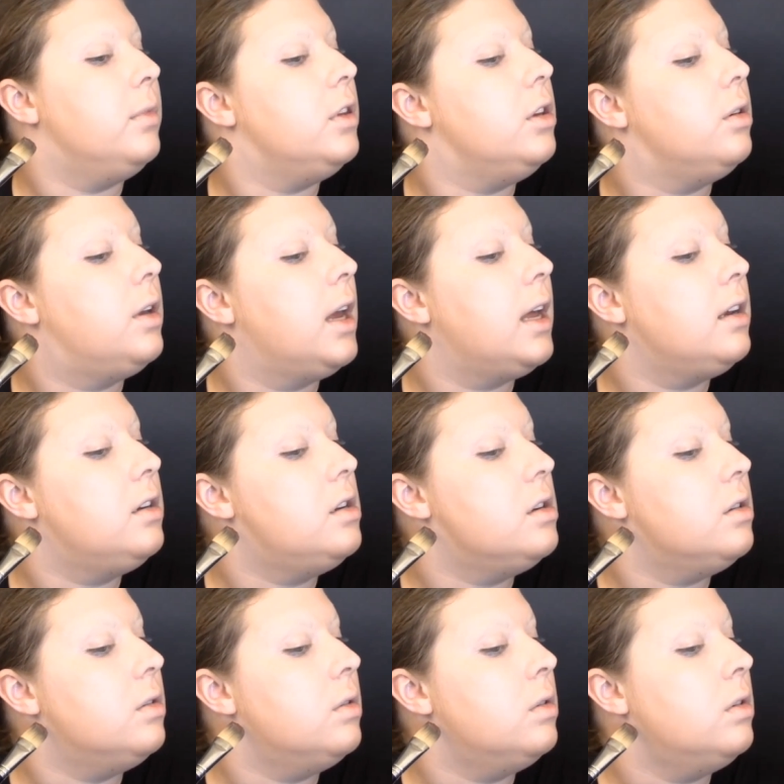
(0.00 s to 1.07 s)
You can
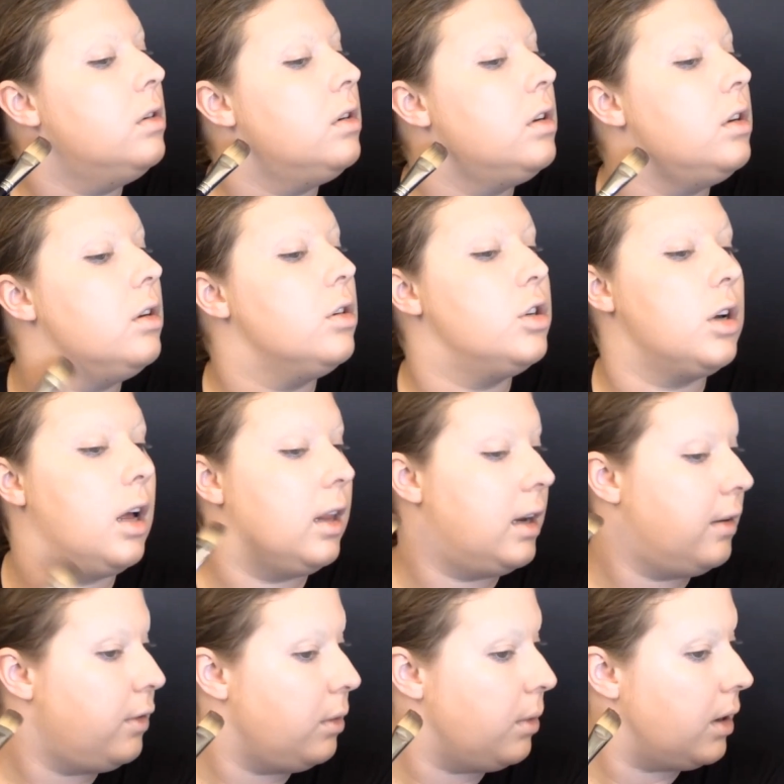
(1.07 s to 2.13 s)
do your jawline
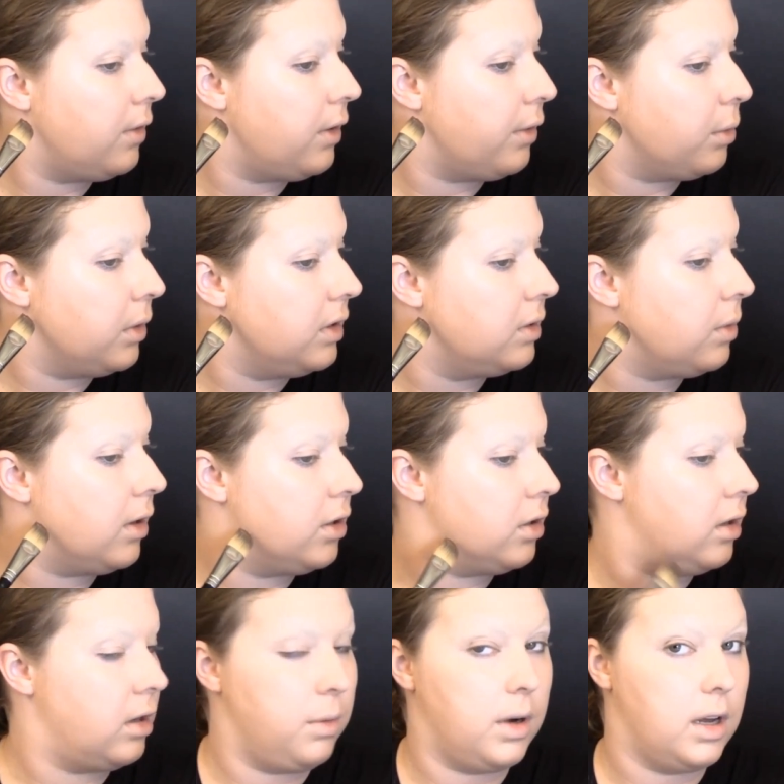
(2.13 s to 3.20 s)
if you want. If you have a really square jaw
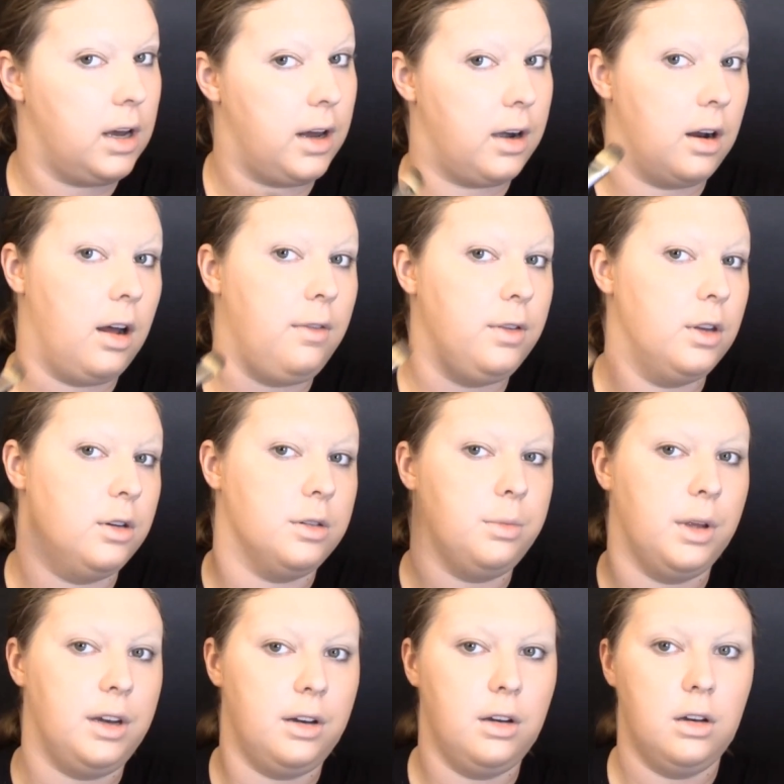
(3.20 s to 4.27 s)
and you want to cut it off and then just
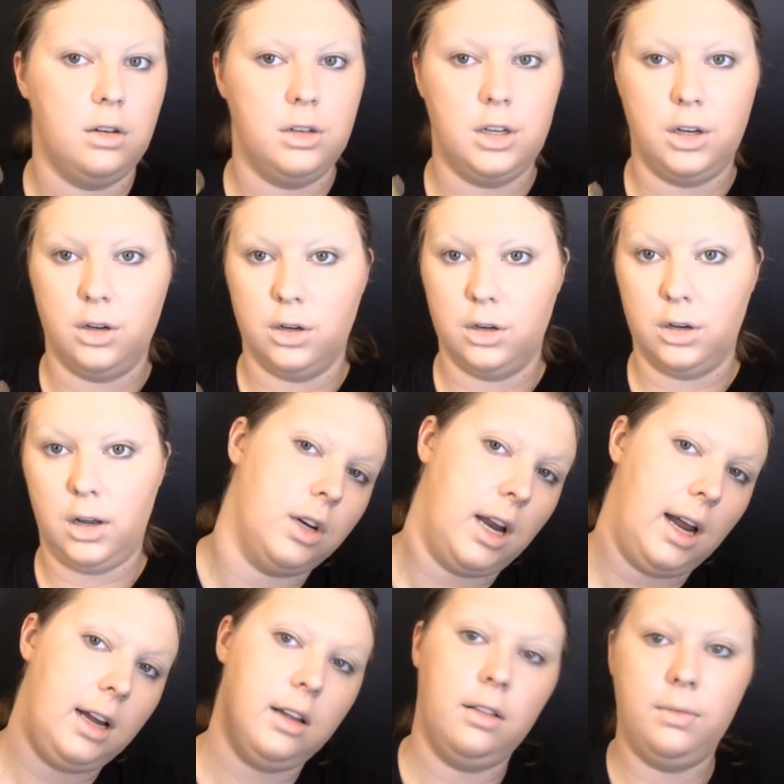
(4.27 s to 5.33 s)
blend it into your
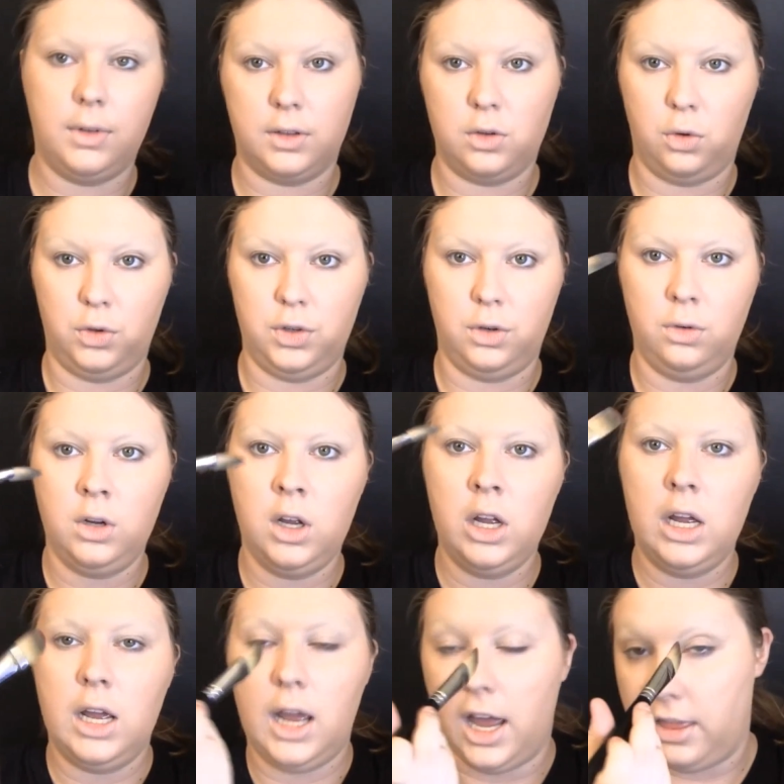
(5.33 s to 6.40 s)
neck, that's cool too.
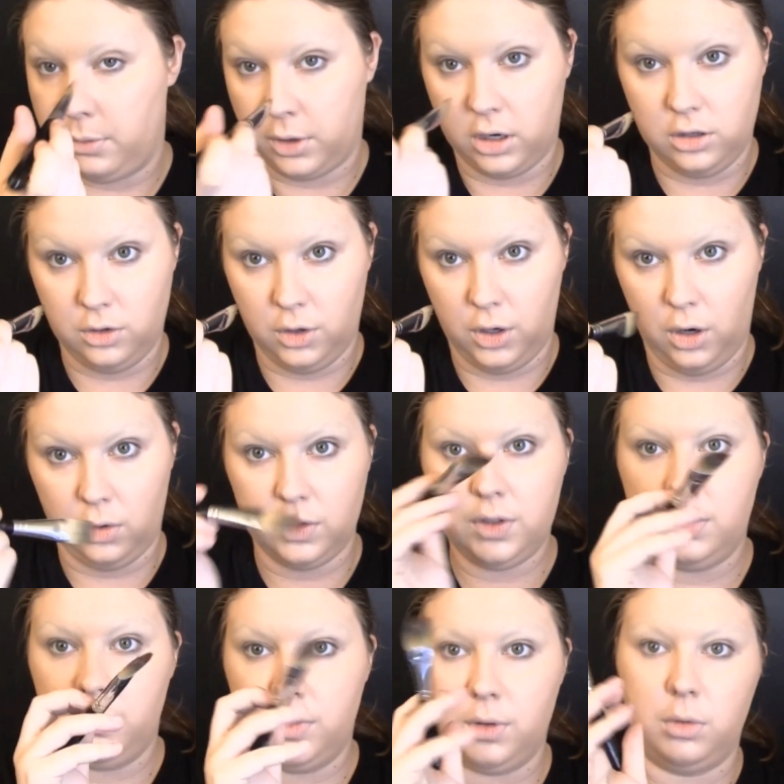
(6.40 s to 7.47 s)
And then we're going to do the nose.
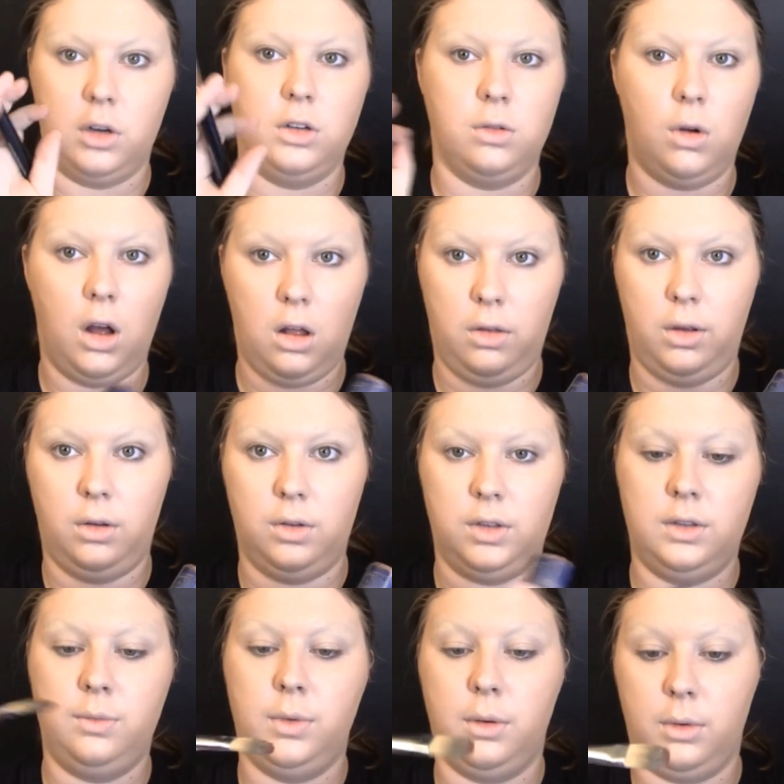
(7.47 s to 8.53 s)
So I'm going to do all
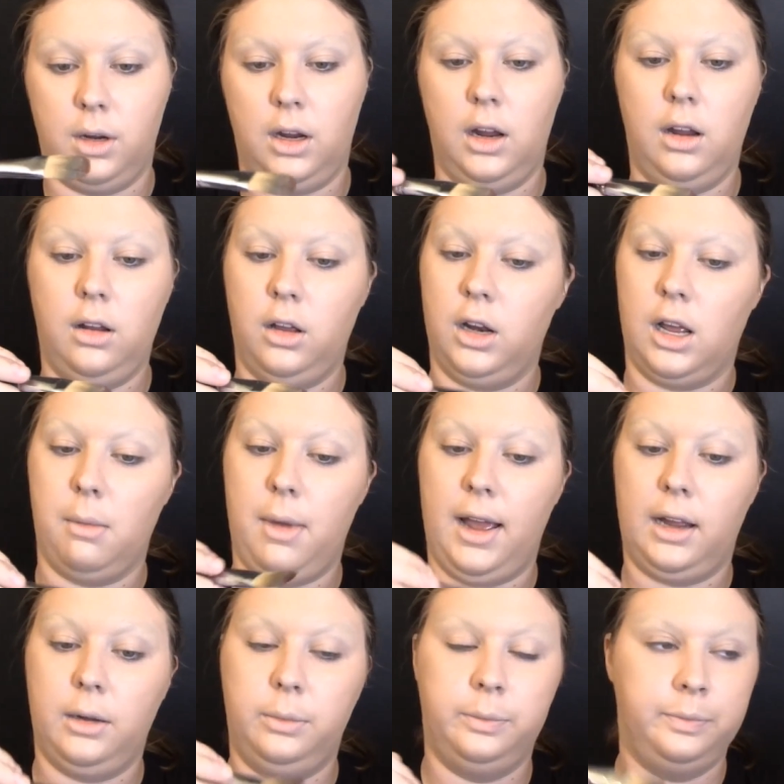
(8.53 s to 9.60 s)
those. I'm going to come back.